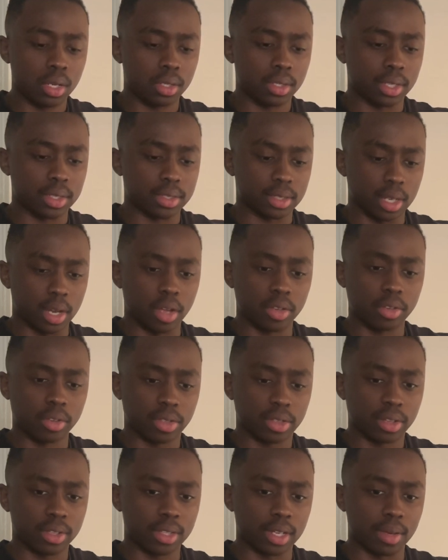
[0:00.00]
That's the other
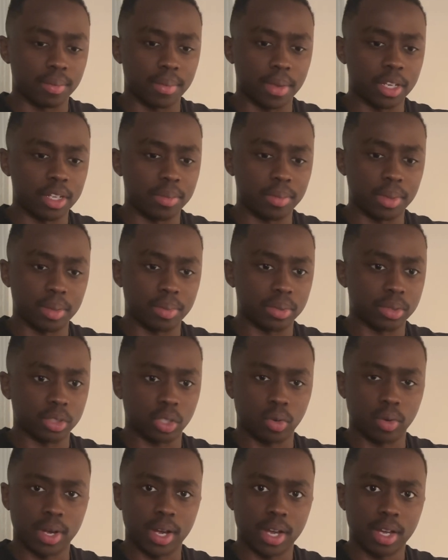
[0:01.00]
thing that many people
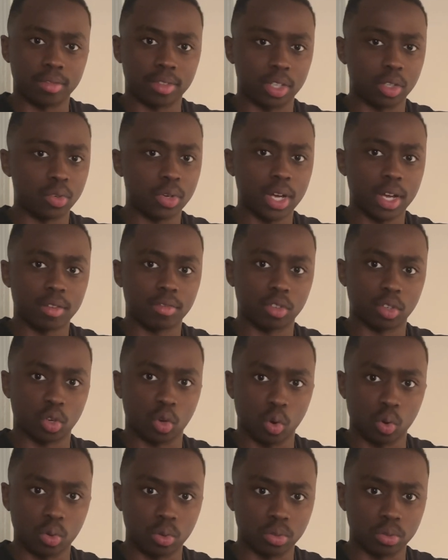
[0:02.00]
don't have. They don't have
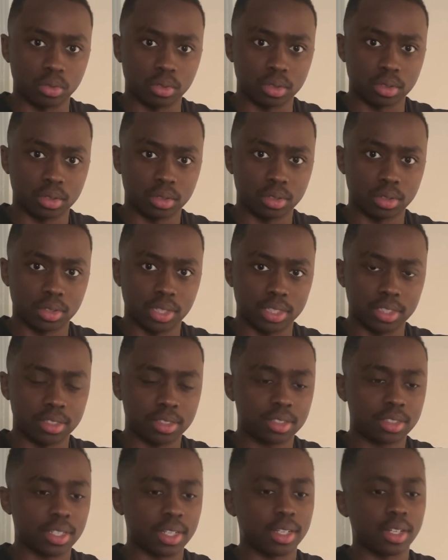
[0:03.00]
goals. They
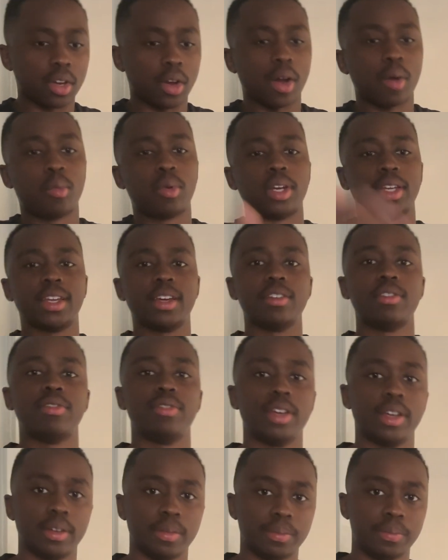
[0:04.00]
just say, I want to get
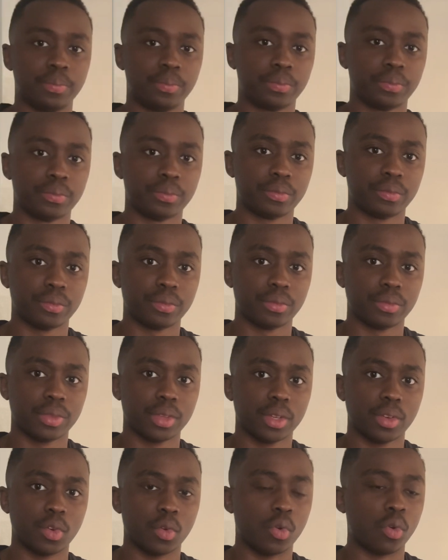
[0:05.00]
fit.
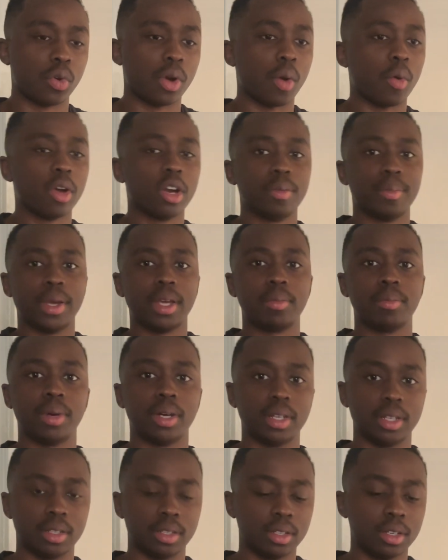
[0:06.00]
Or I want to make
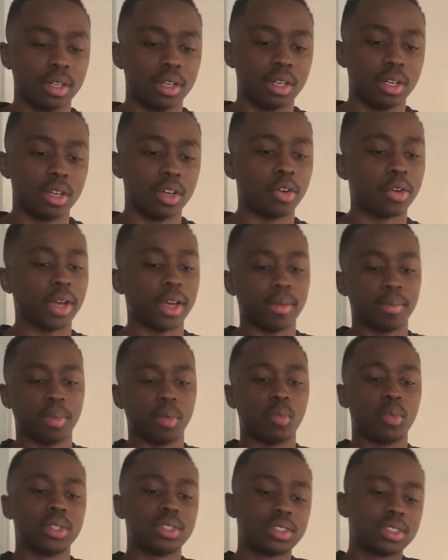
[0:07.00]
money. Okay, but
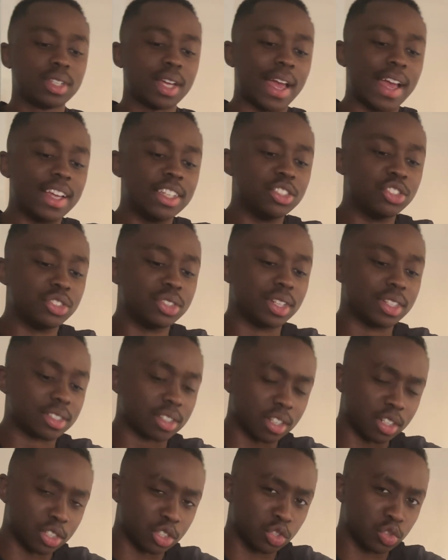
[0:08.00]
what's the engine that's
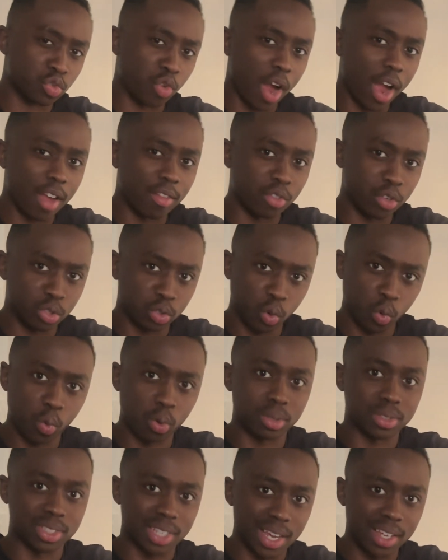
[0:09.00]
going to drive you
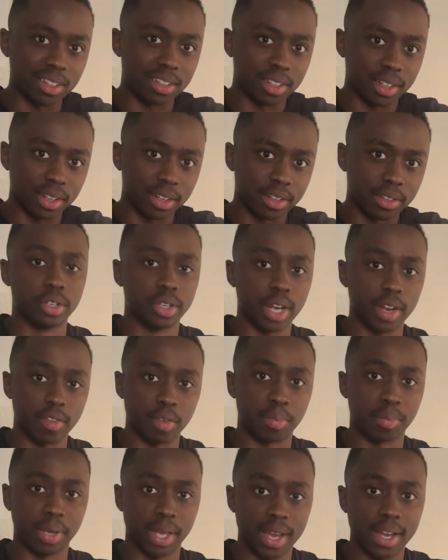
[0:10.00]
towards getting there? You need to have a
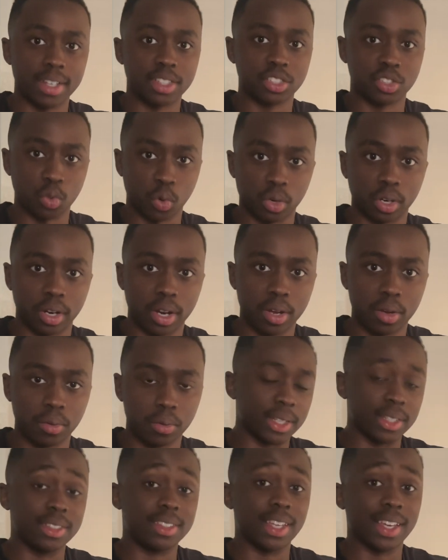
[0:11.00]
plan sorted out.
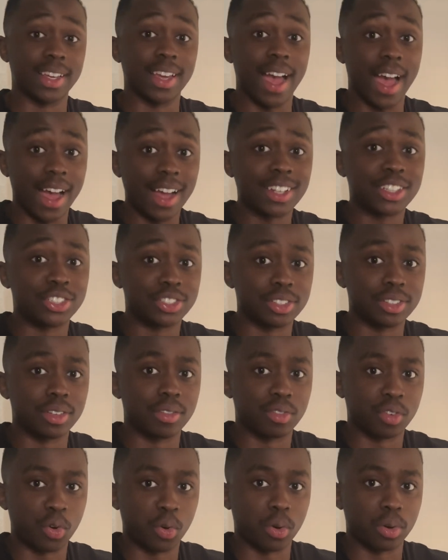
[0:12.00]
Then take action,
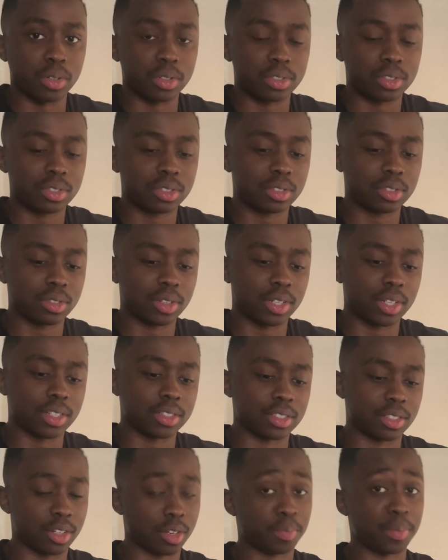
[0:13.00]
of course. Right?
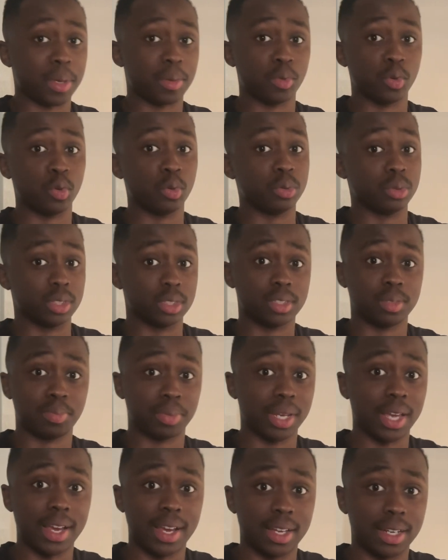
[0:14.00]
Because there are people who just
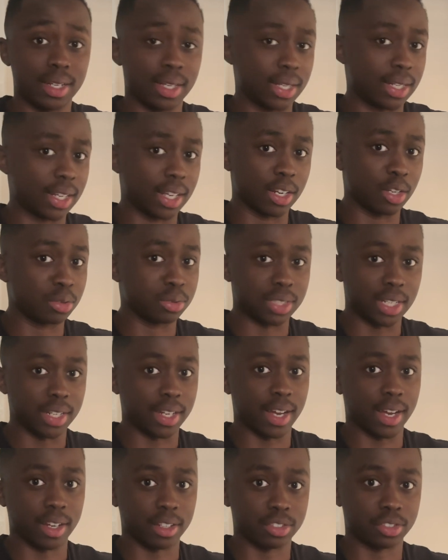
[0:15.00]
plan and they don't take
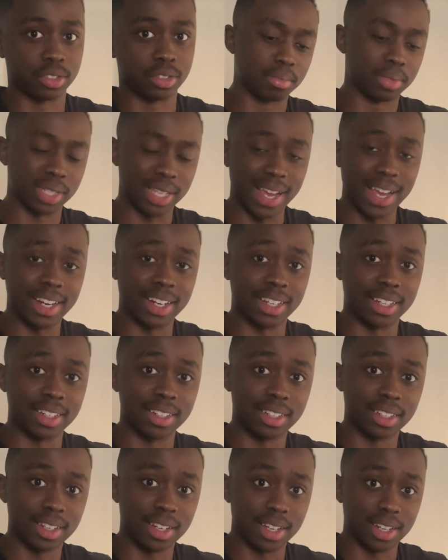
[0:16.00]
action. Planning
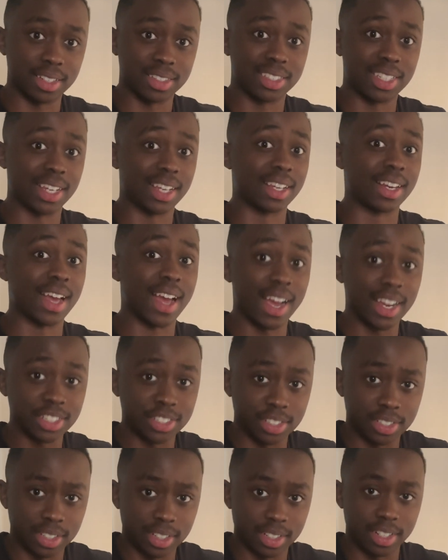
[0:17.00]
and then taking
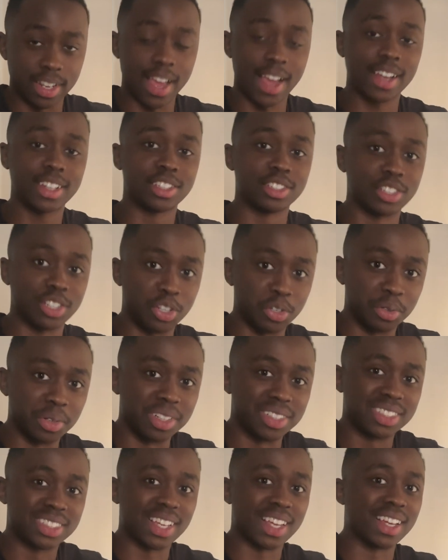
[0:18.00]
action and executing
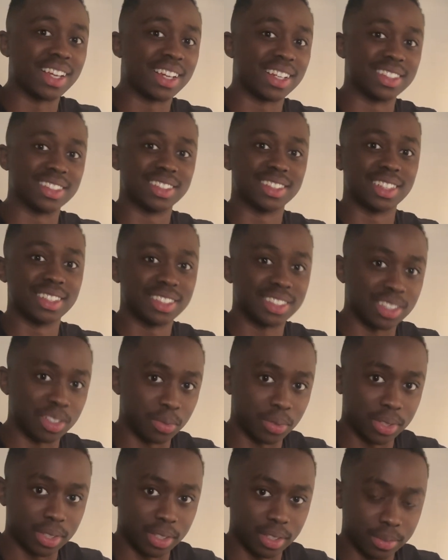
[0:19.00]
and staying consistent
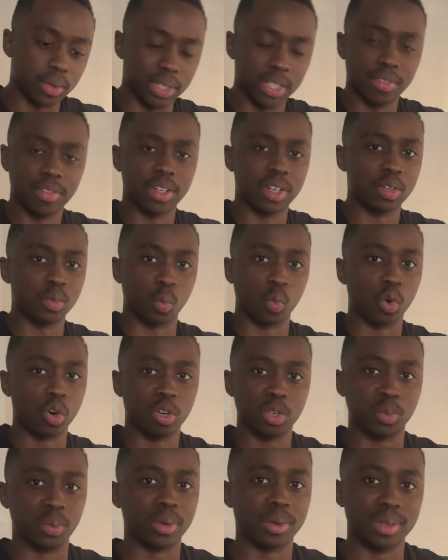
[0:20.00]
with it. We live in a
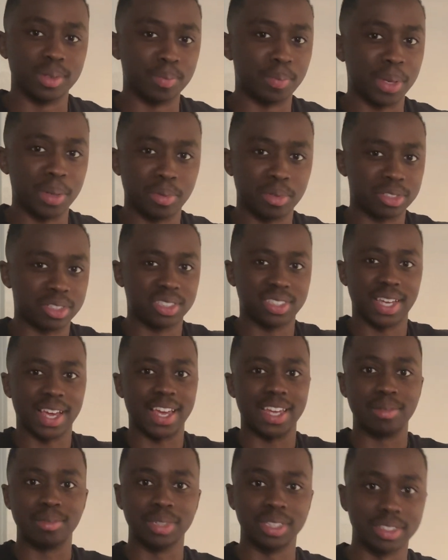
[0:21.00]
world where people are just
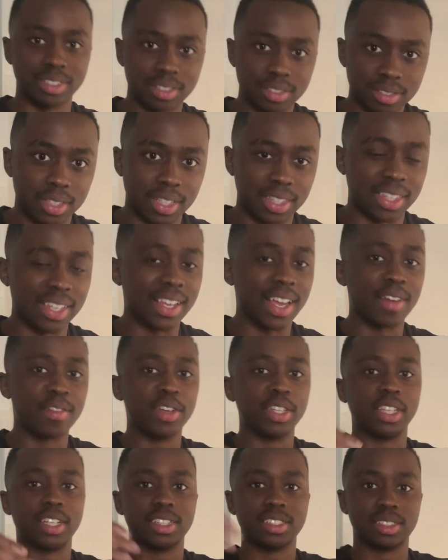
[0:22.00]
aimless. They think
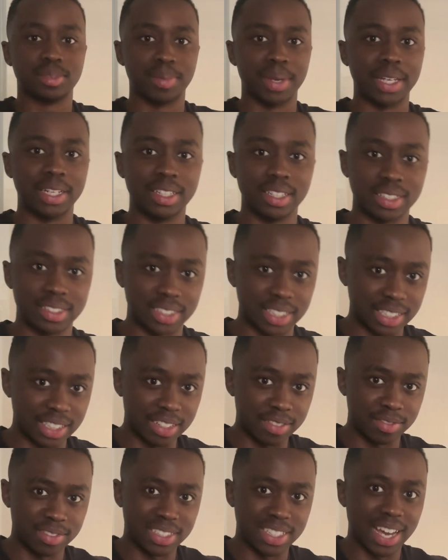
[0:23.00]
everything is meaningless. They
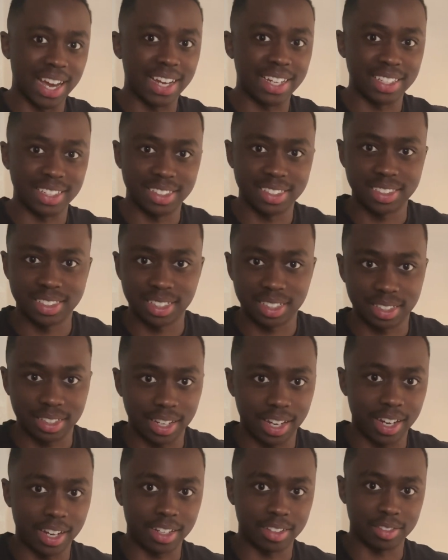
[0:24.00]
live nihilistic
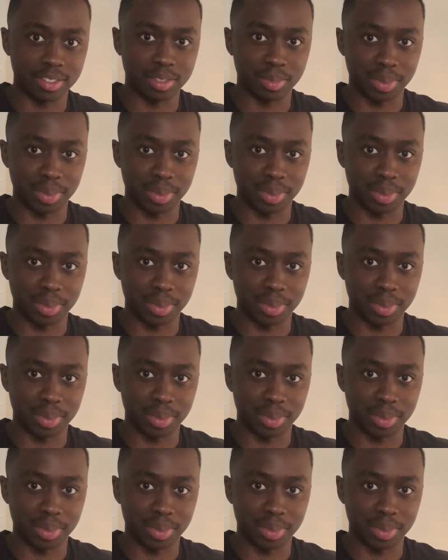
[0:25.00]
lives